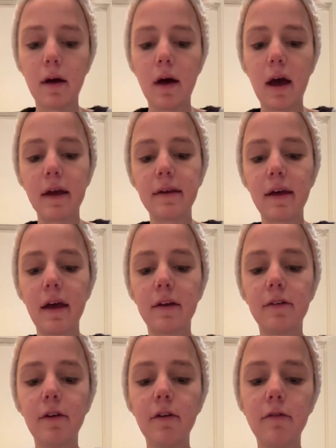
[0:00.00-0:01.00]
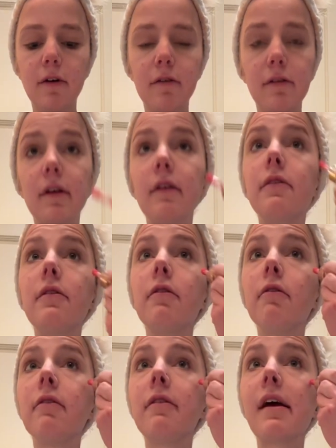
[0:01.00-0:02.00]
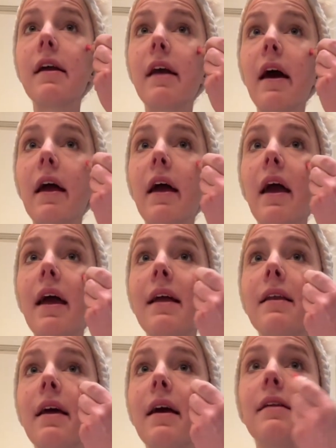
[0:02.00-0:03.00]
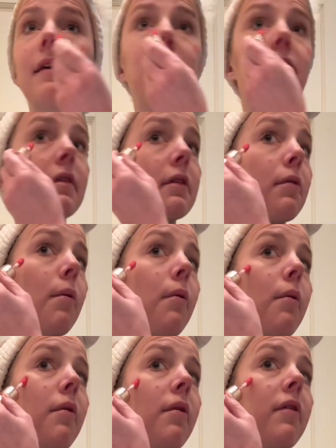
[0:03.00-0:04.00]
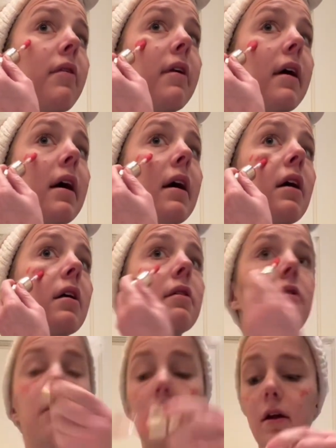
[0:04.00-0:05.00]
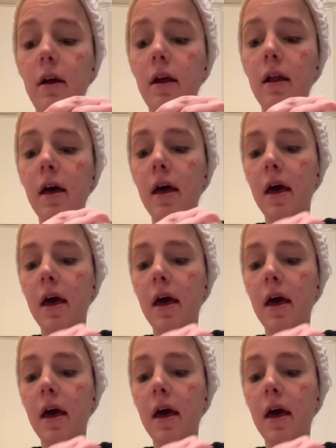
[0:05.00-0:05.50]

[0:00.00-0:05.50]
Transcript: I take 2 doses Tuesday night, 8 days after this whole thing started.